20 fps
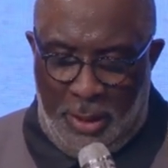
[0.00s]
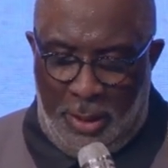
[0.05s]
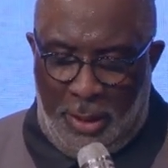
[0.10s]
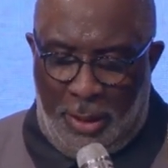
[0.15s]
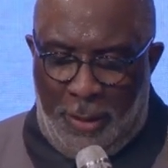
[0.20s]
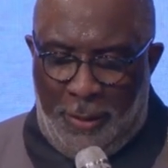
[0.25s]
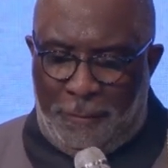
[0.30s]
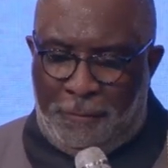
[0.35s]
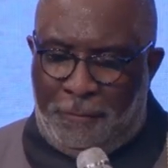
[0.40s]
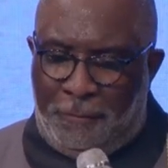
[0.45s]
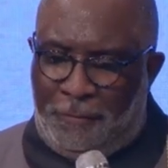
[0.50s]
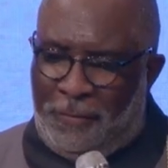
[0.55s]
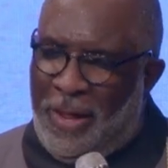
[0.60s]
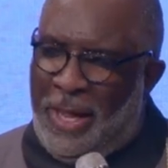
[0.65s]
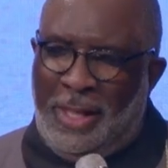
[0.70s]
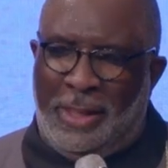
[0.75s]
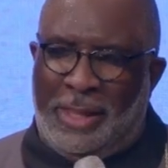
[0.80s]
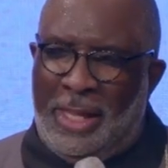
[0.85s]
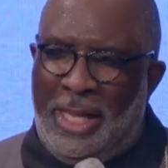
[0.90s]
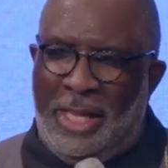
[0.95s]
Her
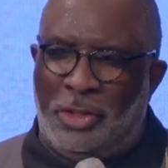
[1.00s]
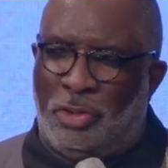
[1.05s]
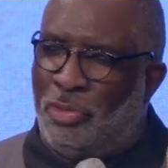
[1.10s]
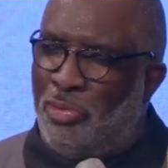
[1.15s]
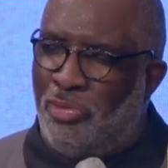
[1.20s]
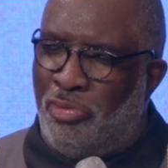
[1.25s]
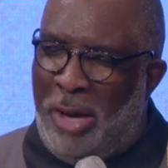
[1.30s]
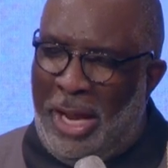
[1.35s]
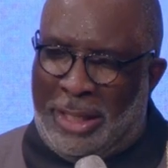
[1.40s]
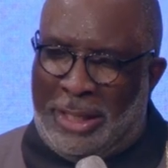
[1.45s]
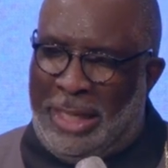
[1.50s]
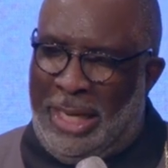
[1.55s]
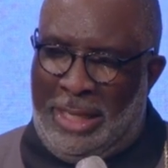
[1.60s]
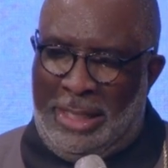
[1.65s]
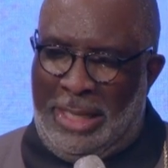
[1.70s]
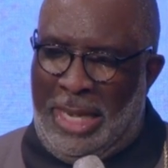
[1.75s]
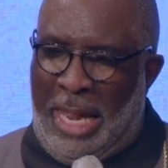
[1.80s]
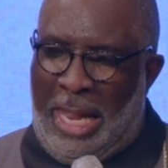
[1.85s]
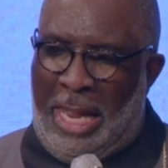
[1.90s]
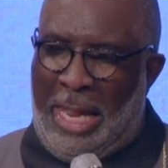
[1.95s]
faith is
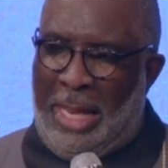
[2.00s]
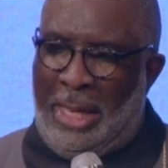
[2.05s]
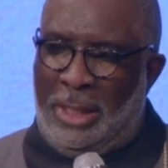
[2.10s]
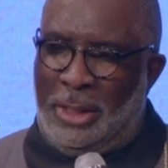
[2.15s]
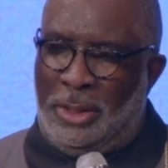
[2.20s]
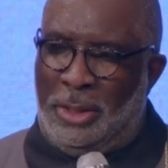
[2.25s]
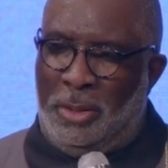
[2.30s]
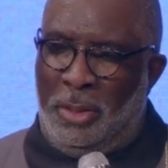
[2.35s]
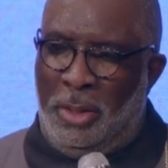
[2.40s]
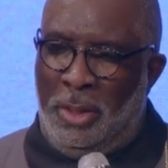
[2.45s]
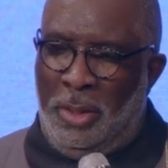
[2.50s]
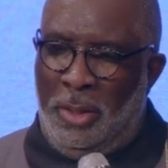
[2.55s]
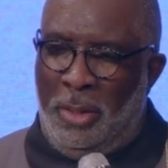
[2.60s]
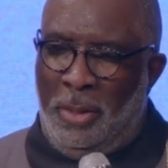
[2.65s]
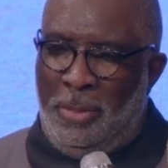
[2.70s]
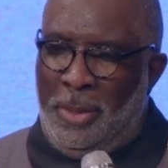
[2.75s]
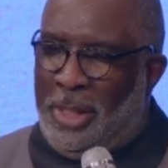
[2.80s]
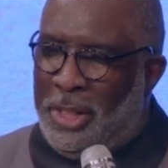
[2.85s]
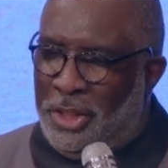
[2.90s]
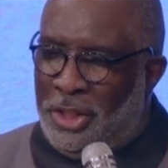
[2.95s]
recognized
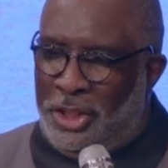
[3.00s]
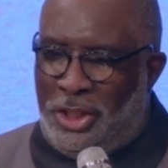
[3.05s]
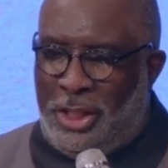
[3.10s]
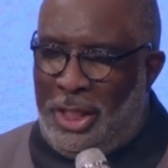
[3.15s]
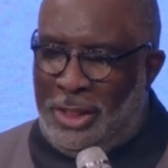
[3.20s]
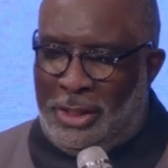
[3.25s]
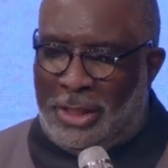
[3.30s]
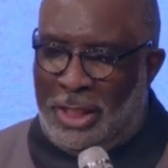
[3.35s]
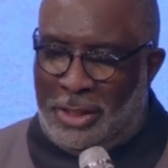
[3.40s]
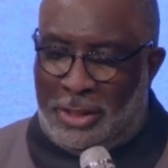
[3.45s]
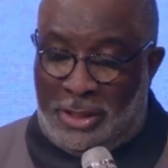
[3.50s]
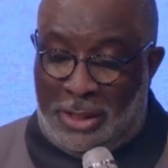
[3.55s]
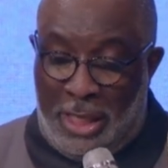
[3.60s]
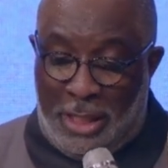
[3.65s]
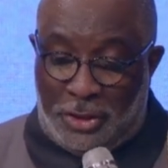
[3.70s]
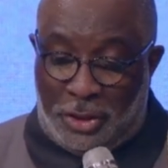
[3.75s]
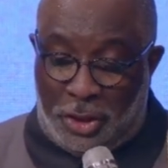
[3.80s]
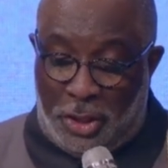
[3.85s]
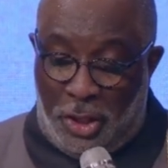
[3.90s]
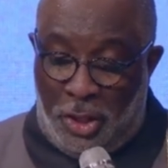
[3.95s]
because Jesus
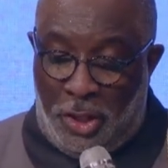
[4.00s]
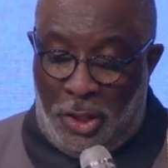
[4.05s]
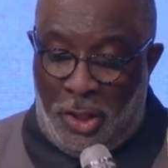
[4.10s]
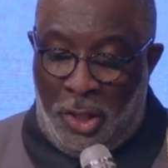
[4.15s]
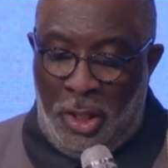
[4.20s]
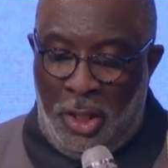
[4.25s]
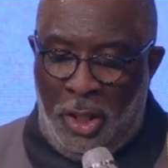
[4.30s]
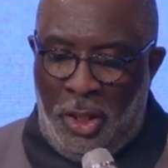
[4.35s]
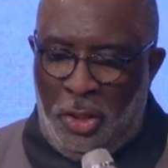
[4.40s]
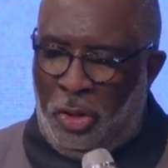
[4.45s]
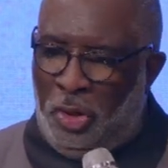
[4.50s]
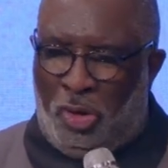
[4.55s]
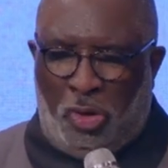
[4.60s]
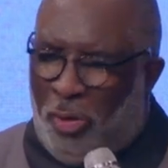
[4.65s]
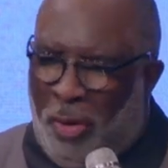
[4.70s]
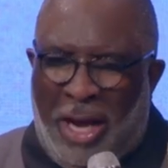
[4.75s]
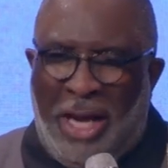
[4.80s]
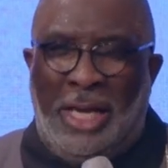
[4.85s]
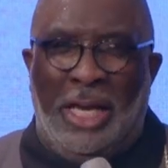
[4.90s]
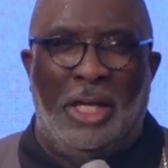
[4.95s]
says to her,
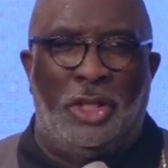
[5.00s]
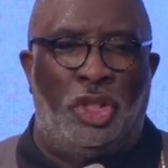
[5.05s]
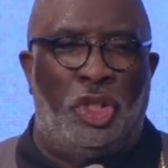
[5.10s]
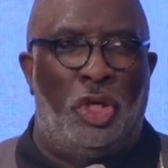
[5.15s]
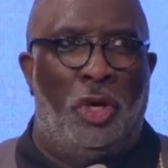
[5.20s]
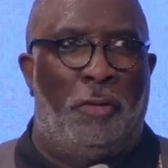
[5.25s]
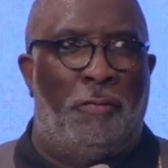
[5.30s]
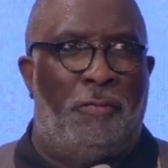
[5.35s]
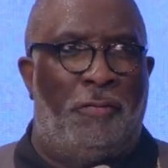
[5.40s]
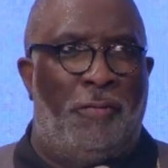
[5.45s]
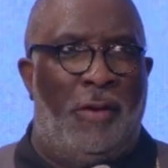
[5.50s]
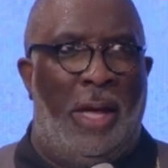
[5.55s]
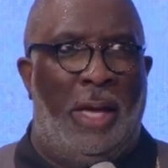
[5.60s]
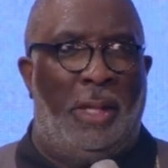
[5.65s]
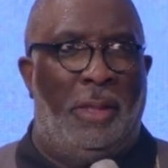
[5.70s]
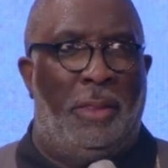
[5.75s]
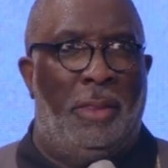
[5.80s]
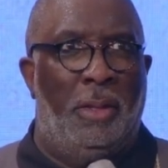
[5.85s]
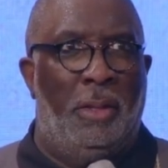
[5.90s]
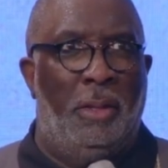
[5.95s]
great is your faith.
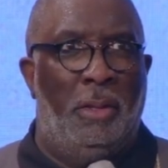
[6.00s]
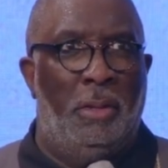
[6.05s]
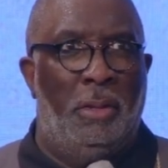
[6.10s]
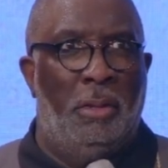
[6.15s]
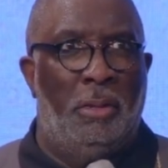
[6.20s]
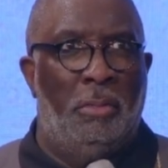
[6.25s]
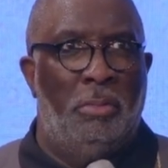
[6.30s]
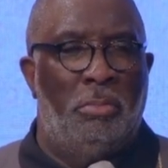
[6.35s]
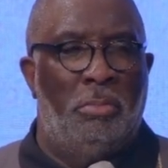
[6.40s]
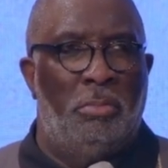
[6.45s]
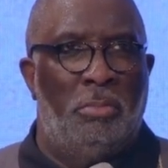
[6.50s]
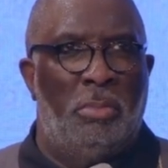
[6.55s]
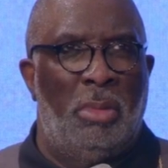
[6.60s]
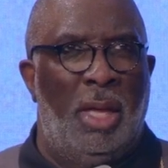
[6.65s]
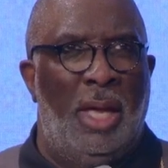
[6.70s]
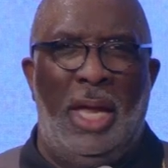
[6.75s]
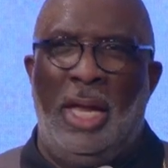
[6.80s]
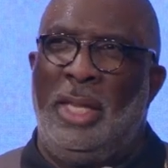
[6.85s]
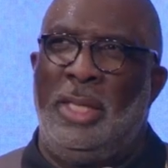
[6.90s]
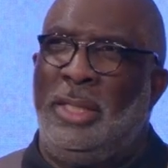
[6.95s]

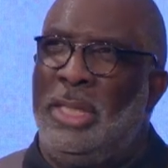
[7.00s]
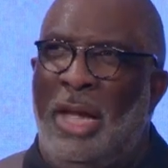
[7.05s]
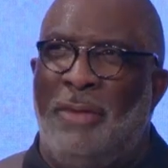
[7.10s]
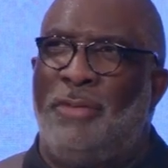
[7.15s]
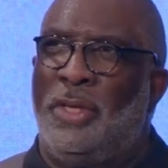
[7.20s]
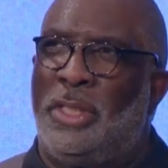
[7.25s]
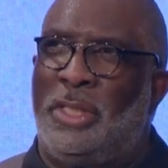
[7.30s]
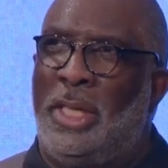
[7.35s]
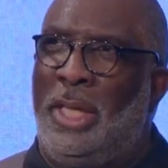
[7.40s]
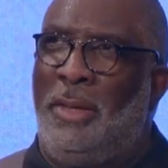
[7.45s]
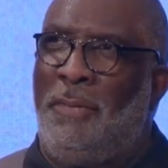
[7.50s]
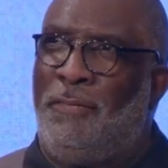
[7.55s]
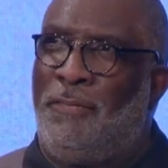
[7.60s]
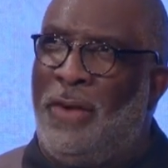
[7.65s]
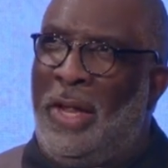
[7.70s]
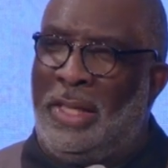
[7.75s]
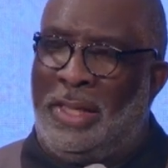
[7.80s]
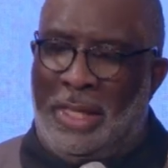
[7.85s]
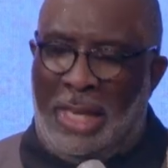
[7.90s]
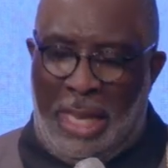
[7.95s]
I ain't never seen
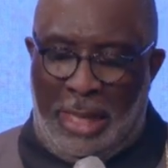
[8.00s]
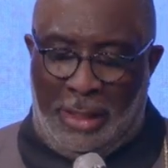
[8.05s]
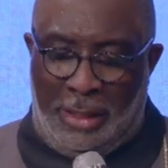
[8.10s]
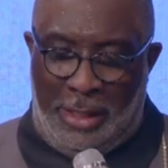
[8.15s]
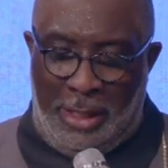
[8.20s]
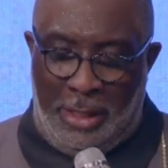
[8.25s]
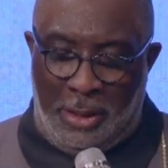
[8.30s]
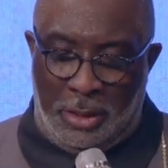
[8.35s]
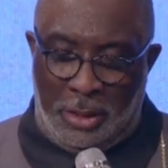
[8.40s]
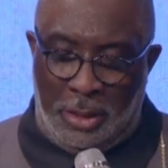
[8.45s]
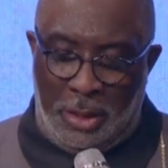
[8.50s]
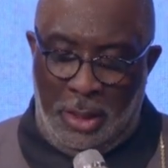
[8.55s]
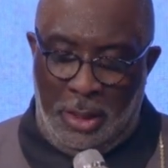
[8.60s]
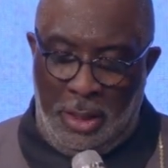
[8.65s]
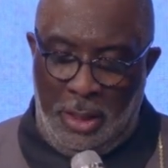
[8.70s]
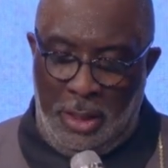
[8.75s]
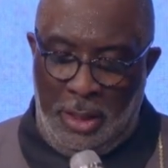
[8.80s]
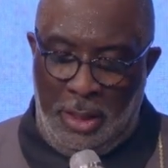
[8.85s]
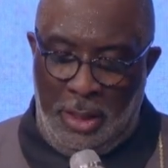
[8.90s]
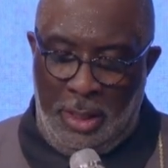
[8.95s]
faith like this.
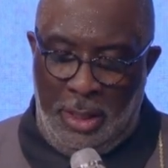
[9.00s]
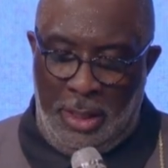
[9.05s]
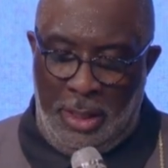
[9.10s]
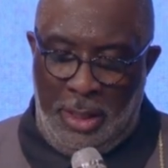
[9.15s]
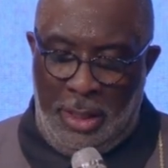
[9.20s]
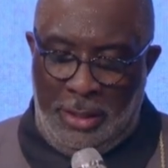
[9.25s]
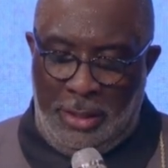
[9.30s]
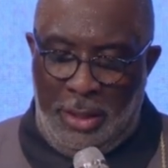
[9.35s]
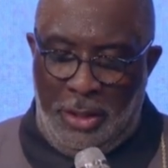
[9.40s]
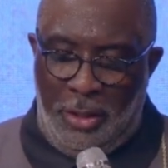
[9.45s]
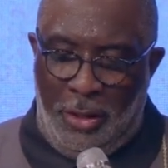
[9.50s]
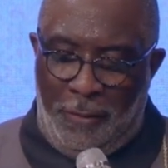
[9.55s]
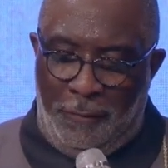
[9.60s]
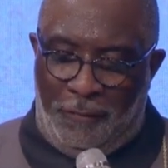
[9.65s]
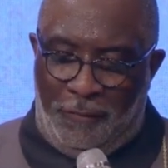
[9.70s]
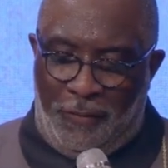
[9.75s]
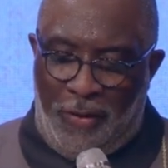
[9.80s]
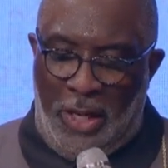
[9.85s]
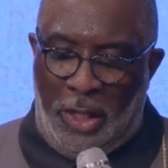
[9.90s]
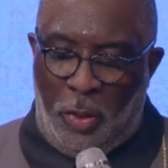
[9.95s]
And then her
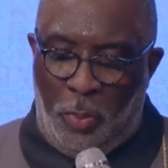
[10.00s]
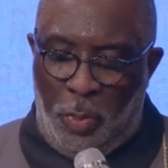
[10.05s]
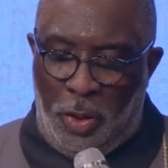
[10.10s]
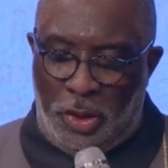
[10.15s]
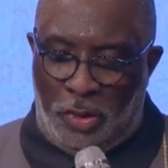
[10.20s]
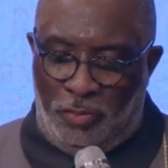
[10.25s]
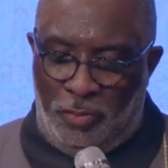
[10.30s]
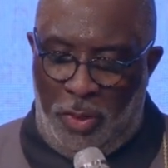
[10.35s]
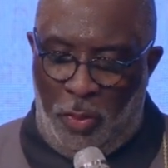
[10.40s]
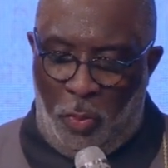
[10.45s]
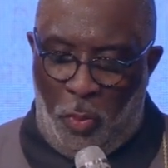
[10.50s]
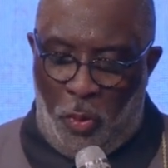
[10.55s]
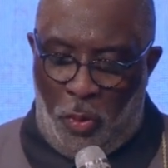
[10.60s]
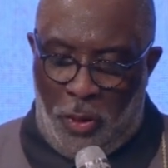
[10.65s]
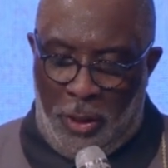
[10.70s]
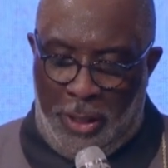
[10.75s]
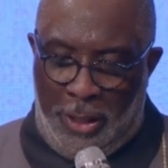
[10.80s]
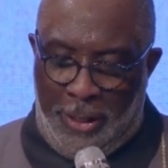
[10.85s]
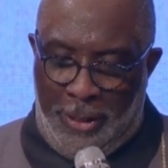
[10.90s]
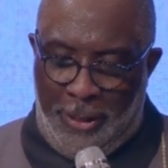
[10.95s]
faith was
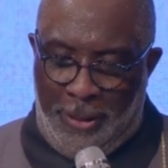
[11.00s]
rewarded.